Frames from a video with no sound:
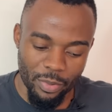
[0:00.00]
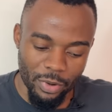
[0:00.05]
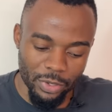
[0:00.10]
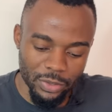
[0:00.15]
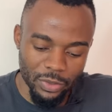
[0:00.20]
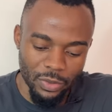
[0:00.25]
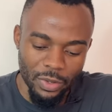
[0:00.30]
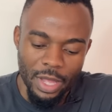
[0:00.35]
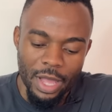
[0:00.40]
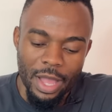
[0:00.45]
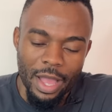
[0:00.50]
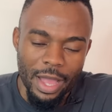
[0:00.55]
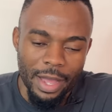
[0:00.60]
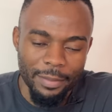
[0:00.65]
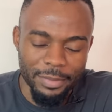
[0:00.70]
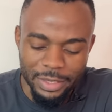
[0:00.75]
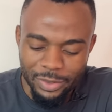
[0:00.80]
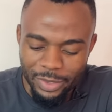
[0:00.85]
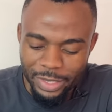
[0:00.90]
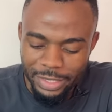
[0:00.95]
So I'm
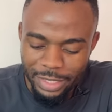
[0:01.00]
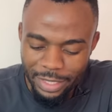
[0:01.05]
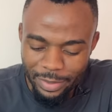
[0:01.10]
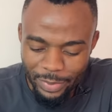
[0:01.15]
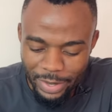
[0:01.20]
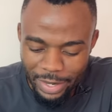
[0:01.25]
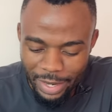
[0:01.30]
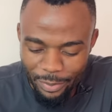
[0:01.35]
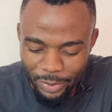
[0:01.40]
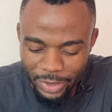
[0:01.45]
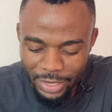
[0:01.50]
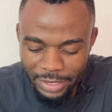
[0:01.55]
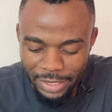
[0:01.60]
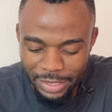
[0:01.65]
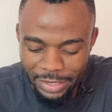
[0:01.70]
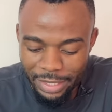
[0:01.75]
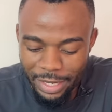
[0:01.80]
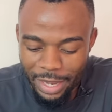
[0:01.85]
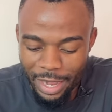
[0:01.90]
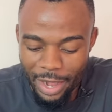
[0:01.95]
just going to start by
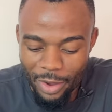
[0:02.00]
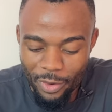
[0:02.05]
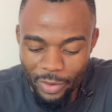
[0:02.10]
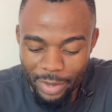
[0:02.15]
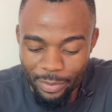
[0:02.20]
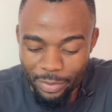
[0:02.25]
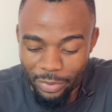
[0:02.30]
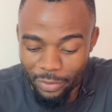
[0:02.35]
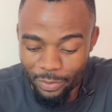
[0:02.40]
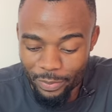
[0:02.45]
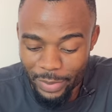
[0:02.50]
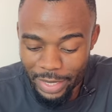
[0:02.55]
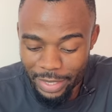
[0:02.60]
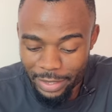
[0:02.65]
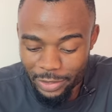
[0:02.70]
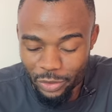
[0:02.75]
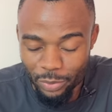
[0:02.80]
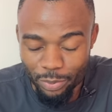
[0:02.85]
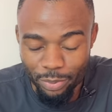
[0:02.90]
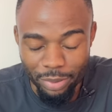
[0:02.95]
appreciating how Apple
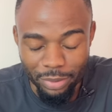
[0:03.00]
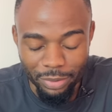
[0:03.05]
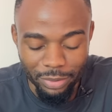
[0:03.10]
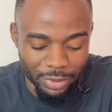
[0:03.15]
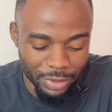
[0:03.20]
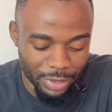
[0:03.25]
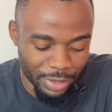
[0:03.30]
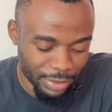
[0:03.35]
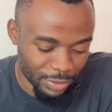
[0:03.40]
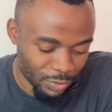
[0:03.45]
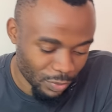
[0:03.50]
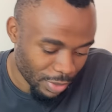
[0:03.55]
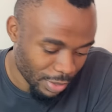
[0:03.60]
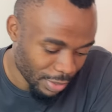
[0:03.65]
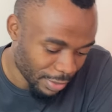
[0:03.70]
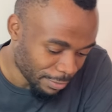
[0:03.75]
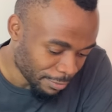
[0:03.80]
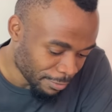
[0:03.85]
managed to pull this one.